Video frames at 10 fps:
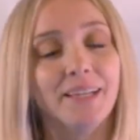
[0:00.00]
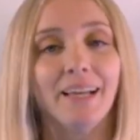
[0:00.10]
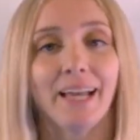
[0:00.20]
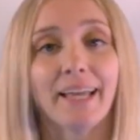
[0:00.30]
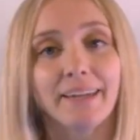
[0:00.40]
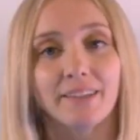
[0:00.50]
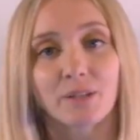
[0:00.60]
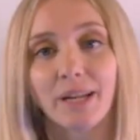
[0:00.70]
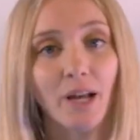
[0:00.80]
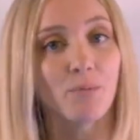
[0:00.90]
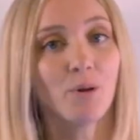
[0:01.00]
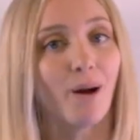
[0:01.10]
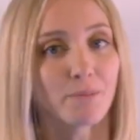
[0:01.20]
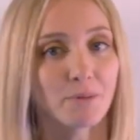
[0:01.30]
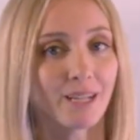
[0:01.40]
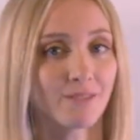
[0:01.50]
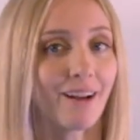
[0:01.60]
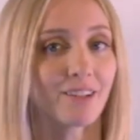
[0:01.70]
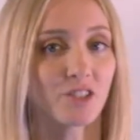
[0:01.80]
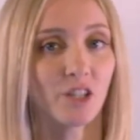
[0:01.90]
and it's going to help you optimize
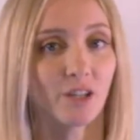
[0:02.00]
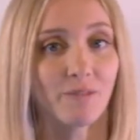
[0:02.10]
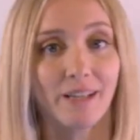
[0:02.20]
faster